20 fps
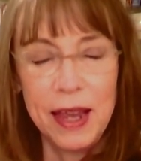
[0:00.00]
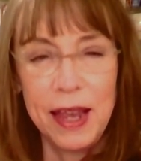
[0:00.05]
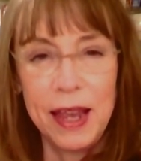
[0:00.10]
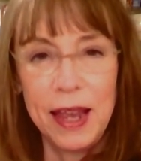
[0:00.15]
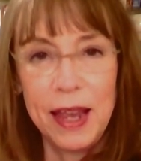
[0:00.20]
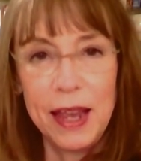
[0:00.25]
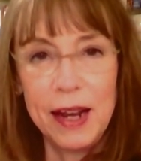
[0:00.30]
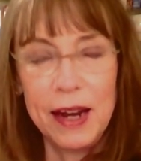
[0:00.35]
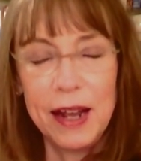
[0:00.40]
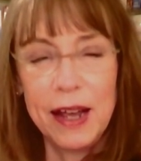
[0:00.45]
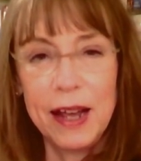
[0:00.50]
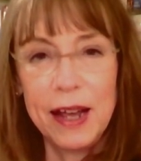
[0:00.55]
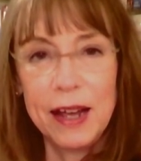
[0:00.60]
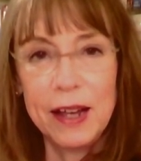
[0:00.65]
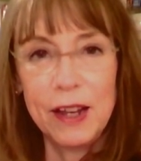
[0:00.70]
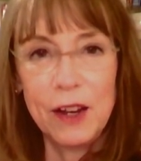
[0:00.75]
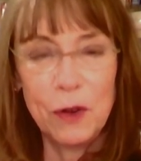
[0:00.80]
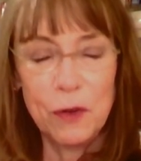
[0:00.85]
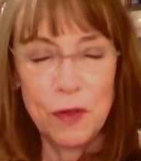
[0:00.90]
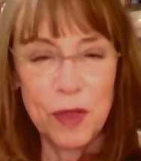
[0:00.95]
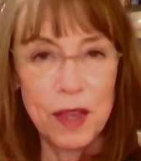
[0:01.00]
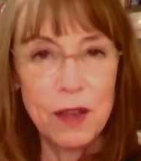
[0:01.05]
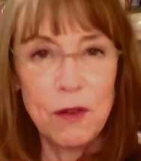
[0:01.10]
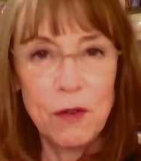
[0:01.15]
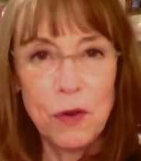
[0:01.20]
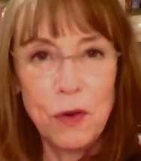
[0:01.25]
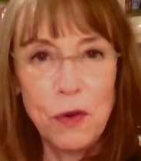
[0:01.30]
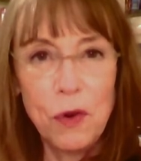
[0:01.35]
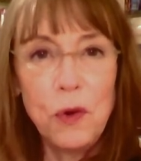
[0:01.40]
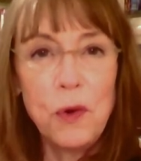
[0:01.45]
And I, you know that
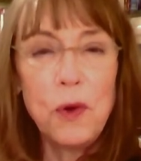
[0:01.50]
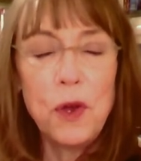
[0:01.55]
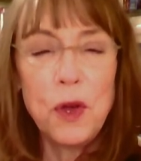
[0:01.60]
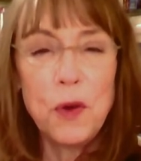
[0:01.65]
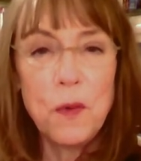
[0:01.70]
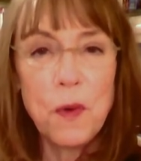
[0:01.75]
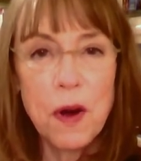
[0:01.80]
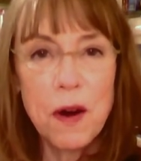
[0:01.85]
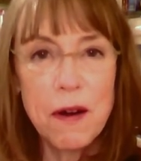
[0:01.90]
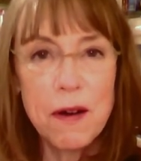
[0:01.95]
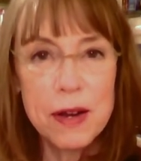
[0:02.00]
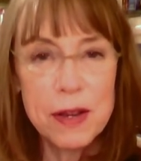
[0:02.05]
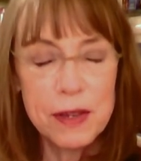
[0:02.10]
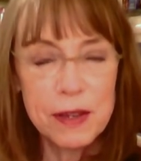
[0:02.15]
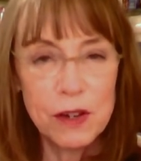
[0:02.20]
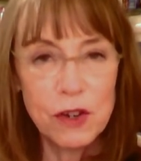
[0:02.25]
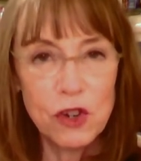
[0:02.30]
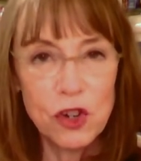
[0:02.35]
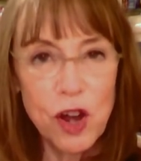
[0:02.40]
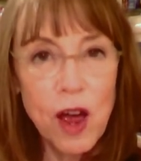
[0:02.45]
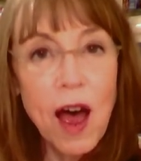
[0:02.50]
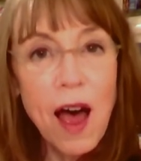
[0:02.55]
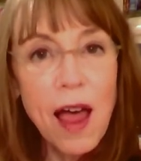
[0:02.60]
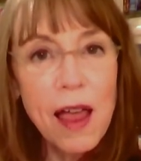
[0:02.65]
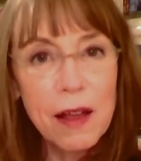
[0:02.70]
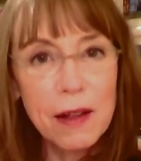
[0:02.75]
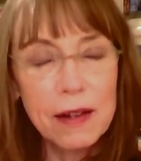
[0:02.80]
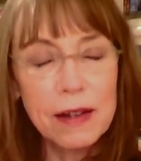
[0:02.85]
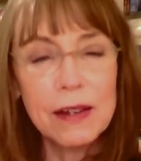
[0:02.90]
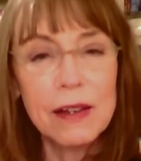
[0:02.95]
who you are as a
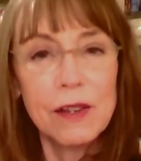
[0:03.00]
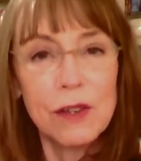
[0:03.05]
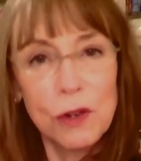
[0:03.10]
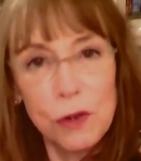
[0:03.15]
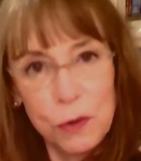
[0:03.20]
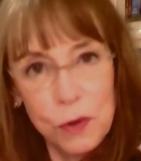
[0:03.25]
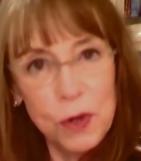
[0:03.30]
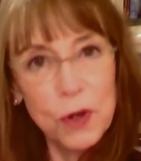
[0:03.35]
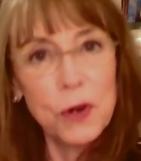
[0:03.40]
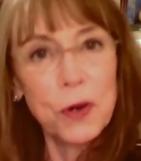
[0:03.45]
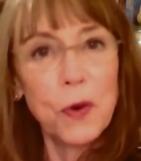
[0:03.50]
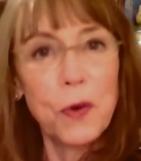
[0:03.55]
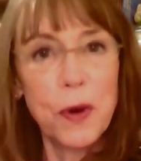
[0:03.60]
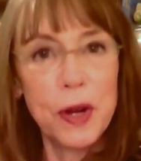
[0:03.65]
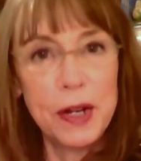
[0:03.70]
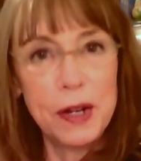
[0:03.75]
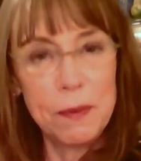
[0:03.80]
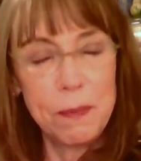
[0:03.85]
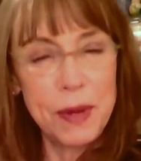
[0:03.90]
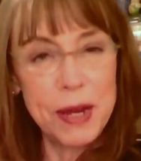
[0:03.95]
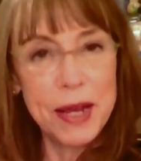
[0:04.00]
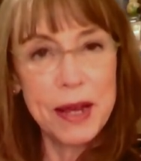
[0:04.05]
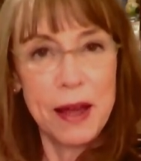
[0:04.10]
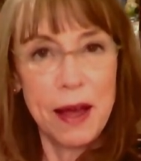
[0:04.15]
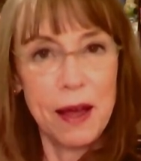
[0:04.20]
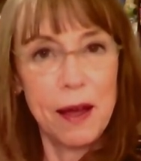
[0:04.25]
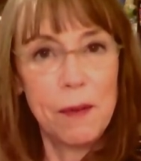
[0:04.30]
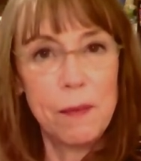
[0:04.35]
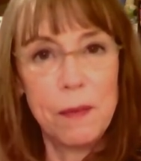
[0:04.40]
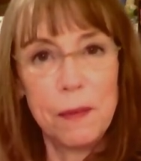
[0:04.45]
child is who you're going to
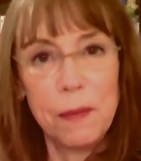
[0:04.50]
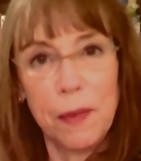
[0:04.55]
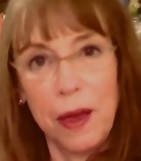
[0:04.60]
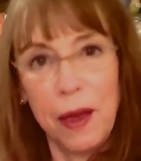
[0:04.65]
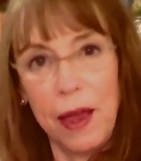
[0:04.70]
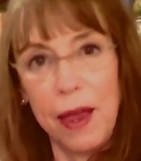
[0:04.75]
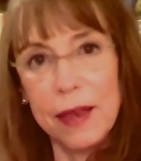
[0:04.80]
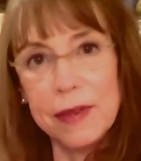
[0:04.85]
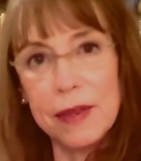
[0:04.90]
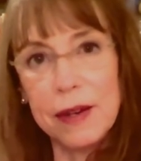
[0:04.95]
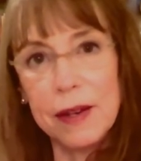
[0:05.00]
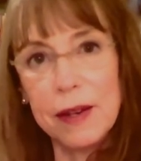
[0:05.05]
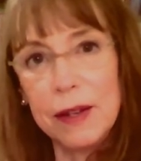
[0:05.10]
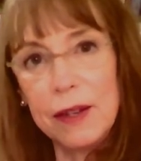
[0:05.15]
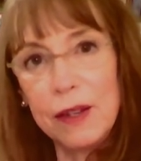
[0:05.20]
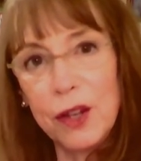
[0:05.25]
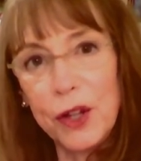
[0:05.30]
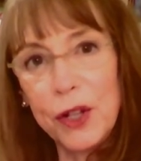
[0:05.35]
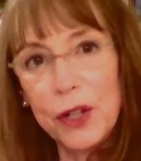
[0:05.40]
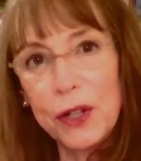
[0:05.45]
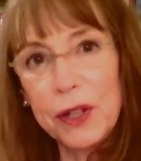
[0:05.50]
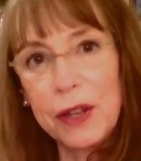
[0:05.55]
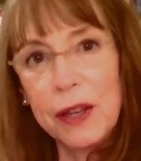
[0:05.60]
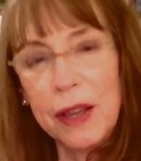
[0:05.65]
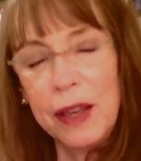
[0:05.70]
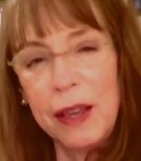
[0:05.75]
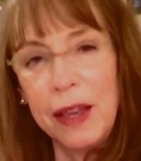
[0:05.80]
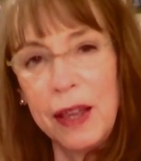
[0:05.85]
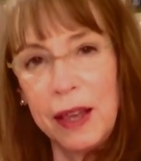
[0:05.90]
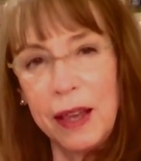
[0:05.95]
become as an adult,
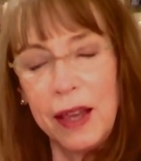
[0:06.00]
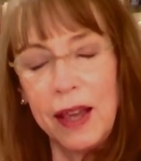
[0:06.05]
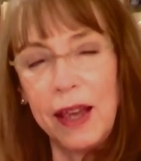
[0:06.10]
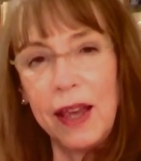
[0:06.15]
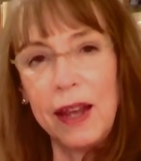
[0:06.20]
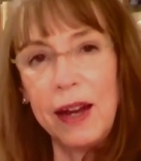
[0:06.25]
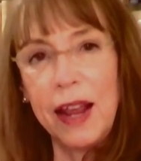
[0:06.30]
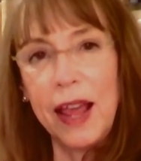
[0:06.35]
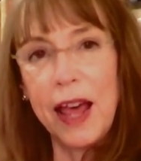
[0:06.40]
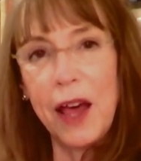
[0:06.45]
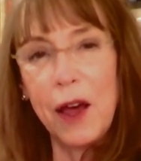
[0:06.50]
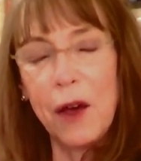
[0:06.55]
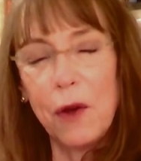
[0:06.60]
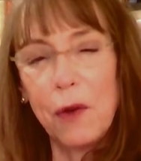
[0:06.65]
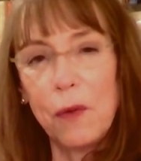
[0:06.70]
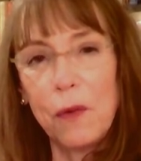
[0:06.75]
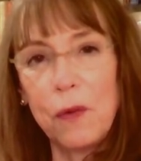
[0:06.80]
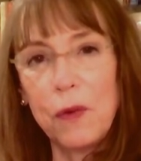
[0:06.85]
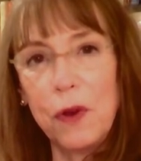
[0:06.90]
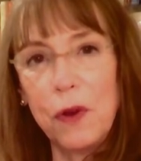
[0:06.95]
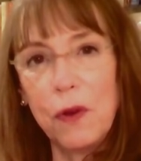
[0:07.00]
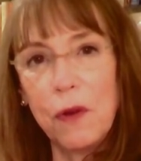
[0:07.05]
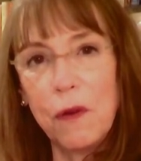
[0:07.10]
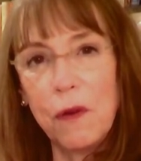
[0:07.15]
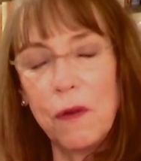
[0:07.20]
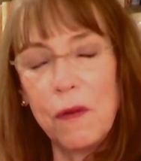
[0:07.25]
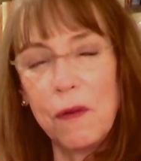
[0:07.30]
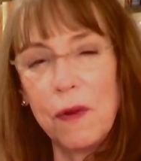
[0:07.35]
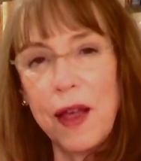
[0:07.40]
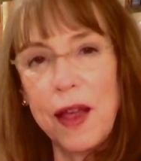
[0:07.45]
and how you
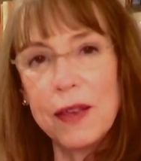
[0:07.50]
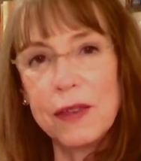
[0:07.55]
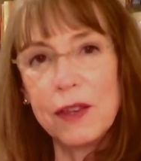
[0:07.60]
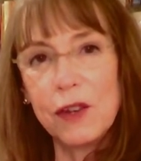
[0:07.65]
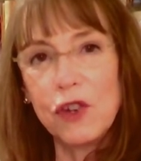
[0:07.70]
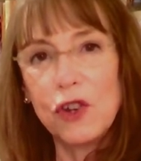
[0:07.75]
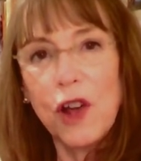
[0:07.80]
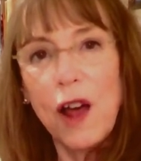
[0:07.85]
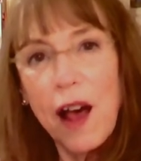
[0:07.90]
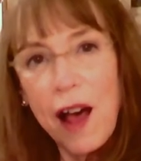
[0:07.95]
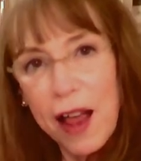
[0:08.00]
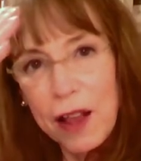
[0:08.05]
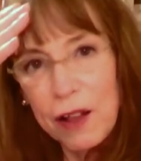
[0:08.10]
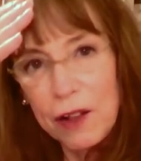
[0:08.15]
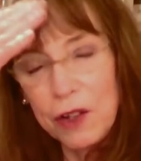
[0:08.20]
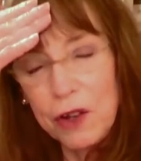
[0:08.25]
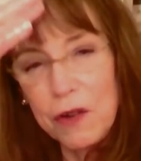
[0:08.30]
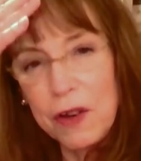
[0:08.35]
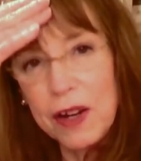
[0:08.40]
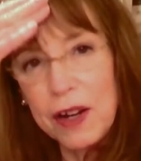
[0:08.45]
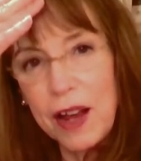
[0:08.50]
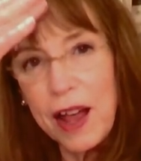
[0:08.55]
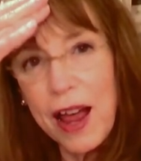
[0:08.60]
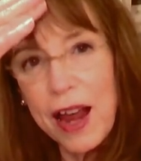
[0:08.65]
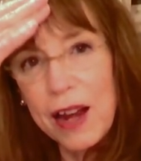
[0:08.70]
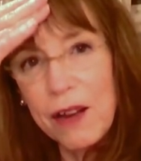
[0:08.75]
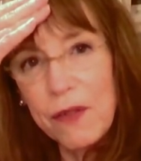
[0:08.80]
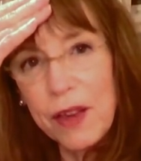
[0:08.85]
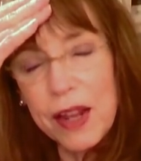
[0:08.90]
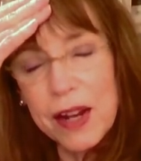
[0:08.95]
know as a child you can
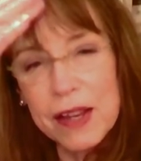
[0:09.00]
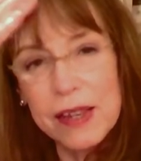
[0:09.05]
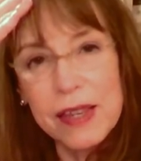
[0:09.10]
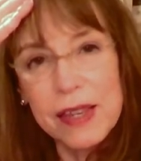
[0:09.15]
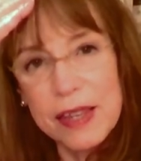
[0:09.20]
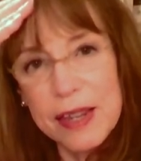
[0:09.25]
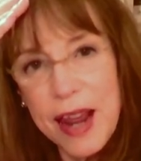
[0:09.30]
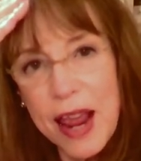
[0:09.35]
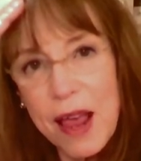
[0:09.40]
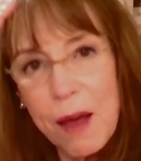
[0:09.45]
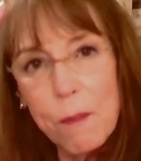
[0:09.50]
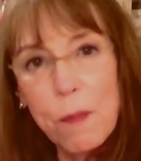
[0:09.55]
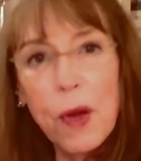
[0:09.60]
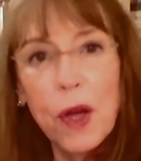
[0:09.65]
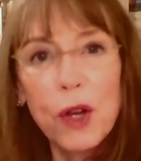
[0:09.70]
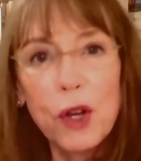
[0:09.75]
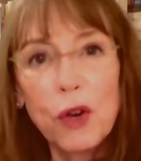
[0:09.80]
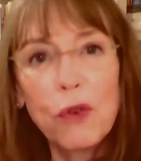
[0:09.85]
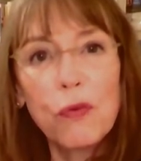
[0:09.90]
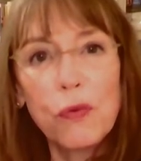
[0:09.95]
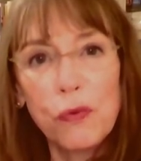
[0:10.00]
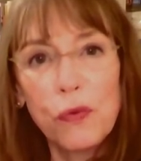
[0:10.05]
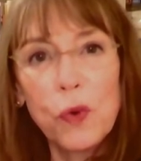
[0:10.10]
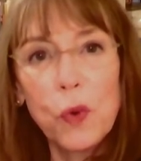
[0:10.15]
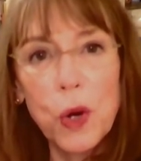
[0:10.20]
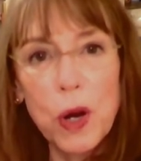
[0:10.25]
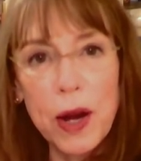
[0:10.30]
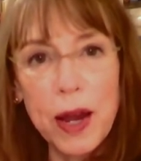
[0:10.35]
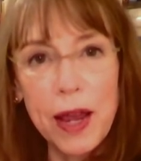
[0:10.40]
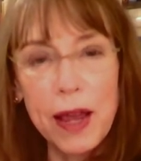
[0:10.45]
kind of get a stamp on your
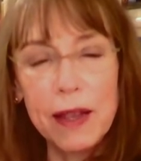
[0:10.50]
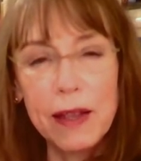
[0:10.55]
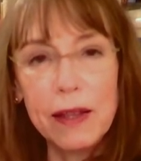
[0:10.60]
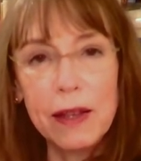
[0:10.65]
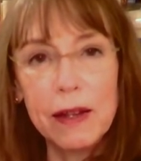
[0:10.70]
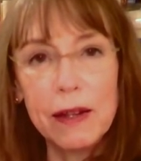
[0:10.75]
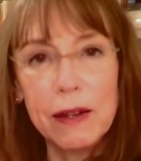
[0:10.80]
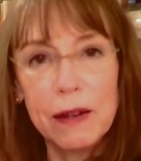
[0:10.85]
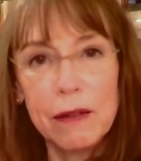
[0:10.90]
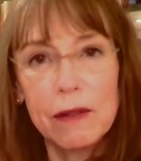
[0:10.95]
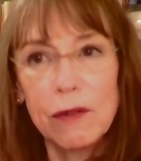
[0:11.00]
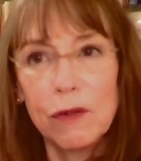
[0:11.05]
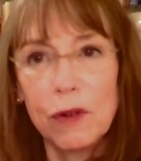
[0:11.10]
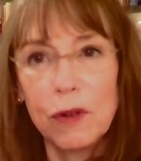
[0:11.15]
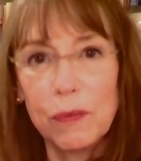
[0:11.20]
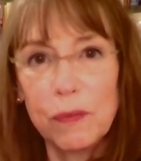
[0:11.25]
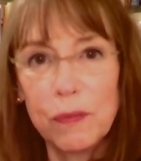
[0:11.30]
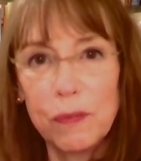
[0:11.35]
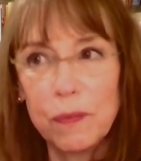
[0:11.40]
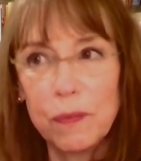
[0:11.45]
forehead that sort of